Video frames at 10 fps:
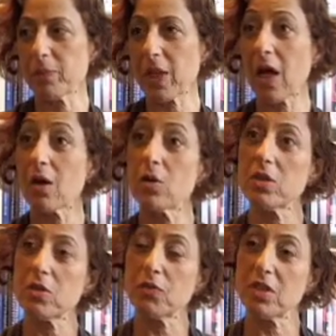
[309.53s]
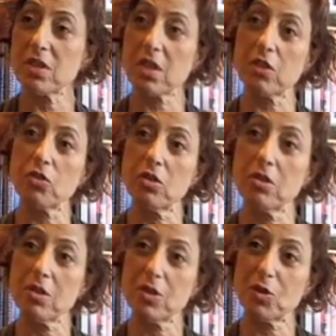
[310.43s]
hours of
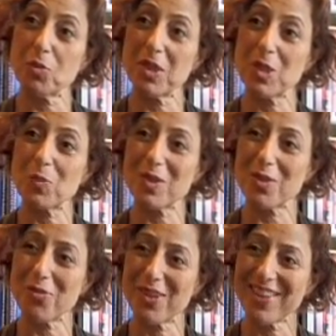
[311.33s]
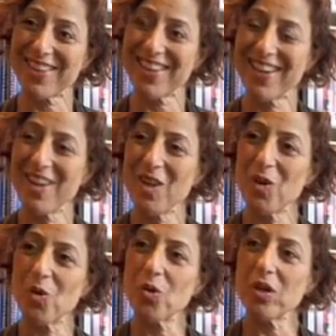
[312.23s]
discussions to be specific
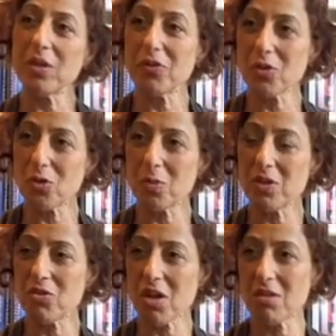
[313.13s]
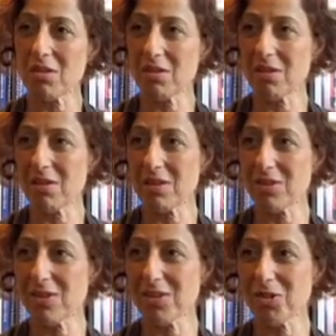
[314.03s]
or even to be general,
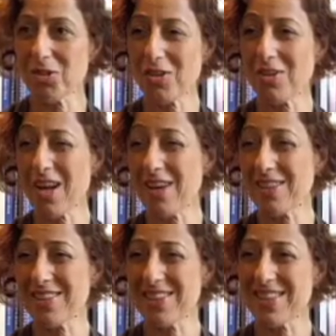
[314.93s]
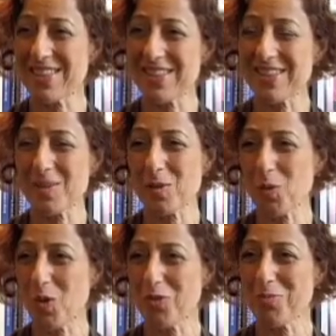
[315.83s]
and generality isn't
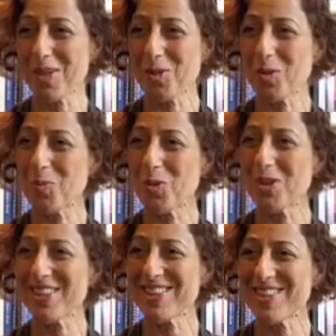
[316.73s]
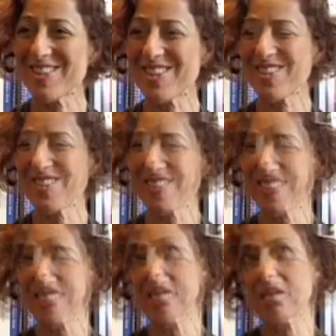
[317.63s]
one of my good points. So,
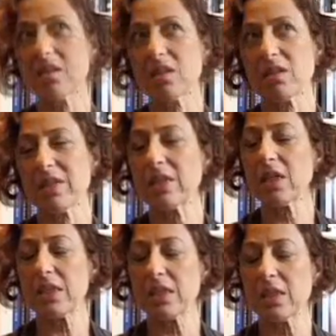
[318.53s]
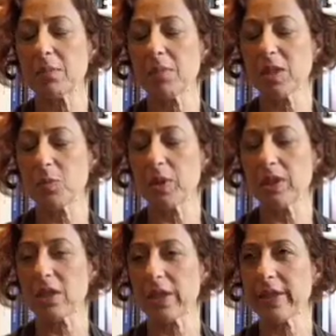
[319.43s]
regarding mud
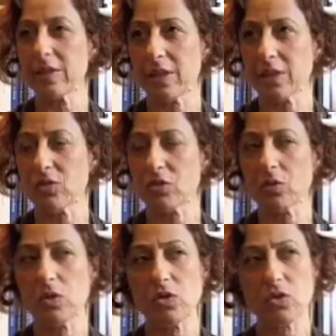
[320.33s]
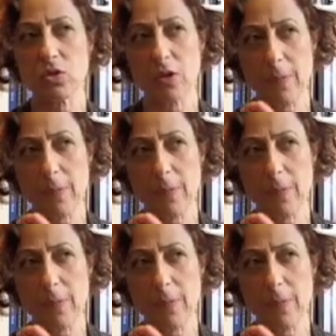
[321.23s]
brick architecture, which